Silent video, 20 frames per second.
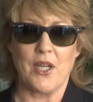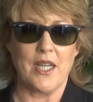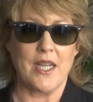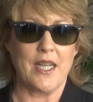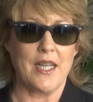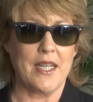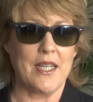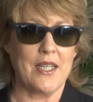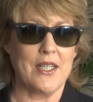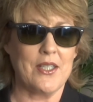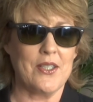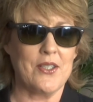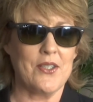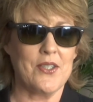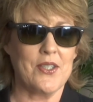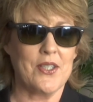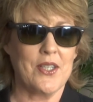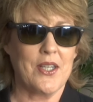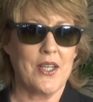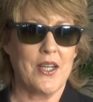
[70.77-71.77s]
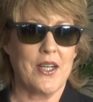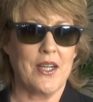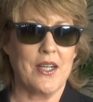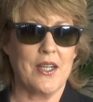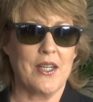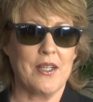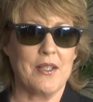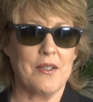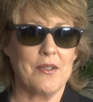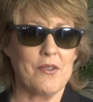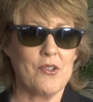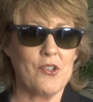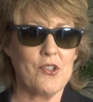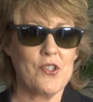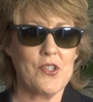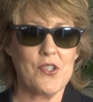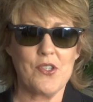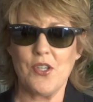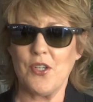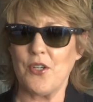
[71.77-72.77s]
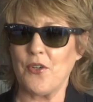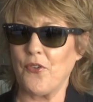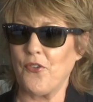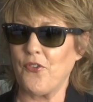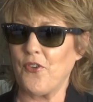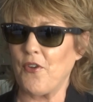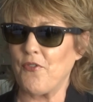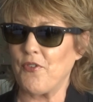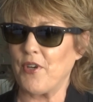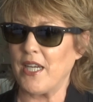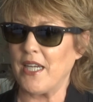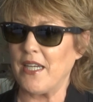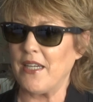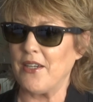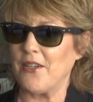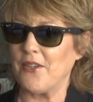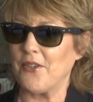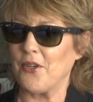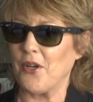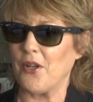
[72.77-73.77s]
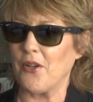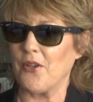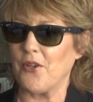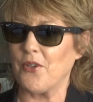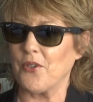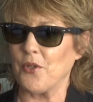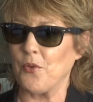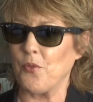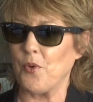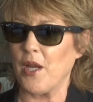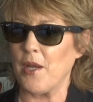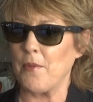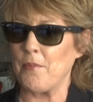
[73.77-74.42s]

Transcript: and uh, just, you know, stuff I hear along the way.